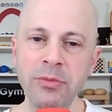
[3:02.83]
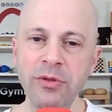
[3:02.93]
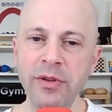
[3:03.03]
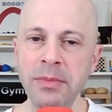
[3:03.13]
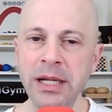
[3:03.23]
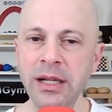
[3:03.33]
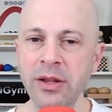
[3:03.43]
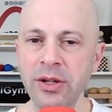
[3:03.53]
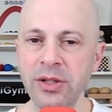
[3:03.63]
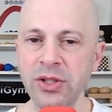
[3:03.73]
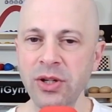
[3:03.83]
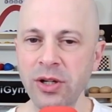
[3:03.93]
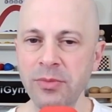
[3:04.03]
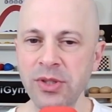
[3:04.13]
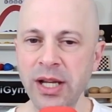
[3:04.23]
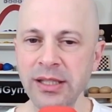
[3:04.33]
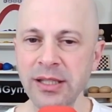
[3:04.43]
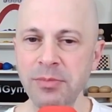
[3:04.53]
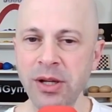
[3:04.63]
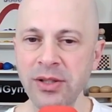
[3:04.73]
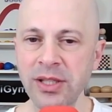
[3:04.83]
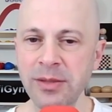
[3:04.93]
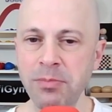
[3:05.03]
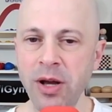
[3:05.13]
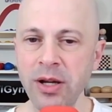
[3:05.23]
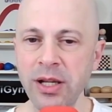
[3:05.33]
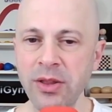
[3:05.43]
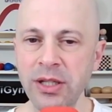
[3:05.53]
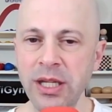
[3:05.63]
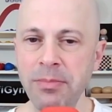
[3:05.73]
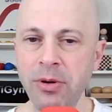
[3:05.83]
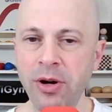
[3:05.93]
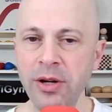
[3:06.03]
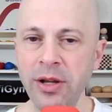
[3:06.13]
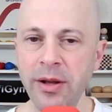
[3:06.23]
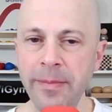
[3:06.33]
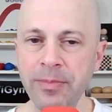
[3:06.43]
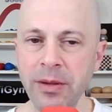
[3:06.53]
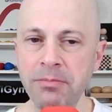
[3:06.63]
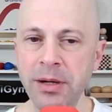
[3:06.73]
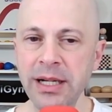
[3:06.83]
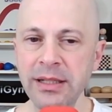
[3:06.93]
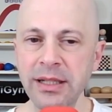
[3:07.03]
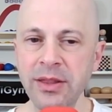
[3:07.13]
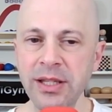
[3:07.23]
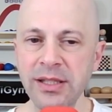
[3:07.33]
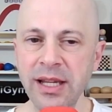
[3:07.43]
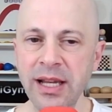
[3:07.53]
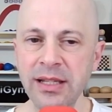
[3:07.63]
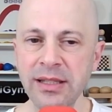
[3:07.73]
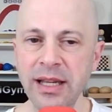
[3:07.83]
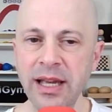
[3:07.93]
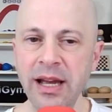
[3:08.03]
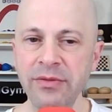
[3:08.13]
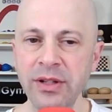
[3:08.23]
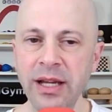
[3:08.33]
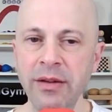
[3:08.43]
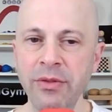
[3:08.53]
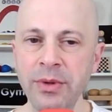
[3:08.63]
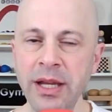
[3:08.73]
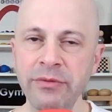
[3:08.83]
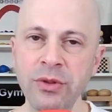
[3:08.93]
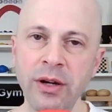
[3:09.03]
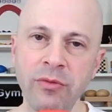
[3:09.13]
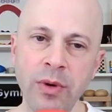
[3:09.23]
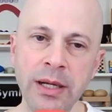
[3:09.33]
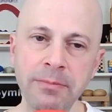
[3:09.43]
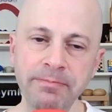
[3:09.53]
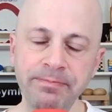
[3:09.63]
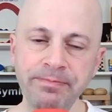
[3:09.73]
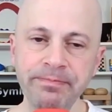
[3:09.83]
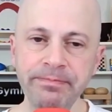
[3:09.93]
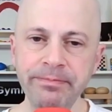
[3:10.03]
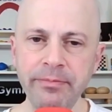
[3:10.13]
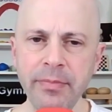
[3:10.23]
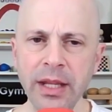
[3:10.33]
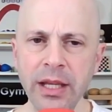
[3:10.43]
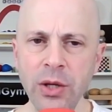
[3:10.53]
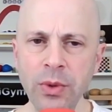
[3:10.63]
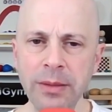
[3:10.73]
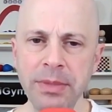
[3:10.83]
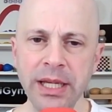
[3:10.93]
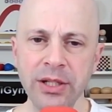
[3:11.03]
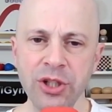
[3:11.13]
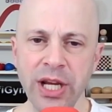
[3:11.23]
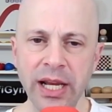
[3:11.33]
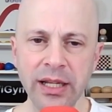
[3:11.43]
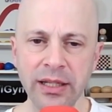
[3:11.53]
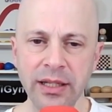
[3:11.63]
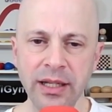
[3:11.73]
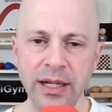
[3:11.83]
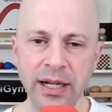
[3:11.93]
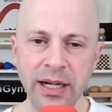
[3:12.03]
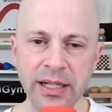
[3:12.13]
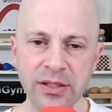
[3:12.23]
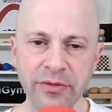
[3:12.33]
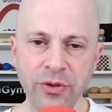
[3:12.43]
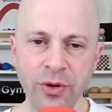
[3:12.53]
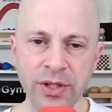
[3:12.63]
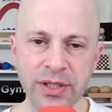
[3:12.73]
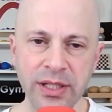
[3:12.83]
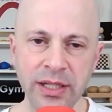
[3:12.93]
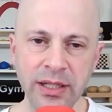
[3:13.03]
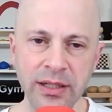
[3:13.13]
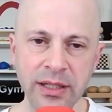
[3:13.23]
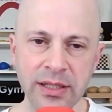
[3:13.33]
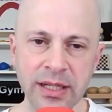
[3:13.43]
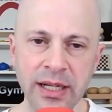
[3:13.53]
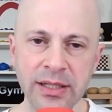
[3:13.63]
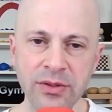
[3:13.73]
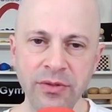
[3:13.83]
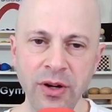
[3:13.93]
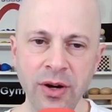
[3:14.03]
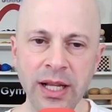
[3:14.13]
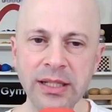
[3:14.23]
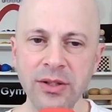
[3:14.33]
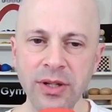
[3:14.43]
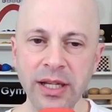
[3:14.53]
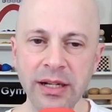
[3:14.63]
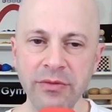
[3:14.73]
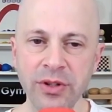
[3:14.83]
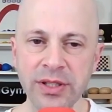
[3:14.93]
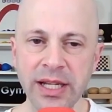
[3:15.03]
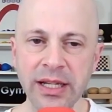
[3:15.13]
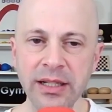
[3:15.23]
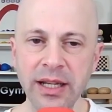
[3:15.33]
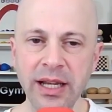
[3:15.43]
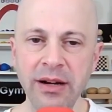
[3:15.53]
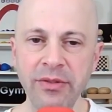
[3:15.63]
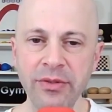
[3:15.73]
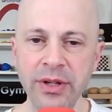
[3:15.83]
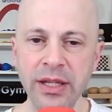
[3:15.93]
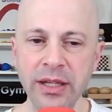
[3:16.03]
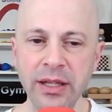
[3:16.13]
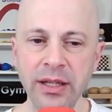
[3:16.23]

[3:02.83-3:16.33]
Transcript: move in many other circumstances because it's blocking the d pawn. But in this case, after f3, f2, f1, he will be in check unless, of course, he decides to follow. Let's look at it for a second. f3,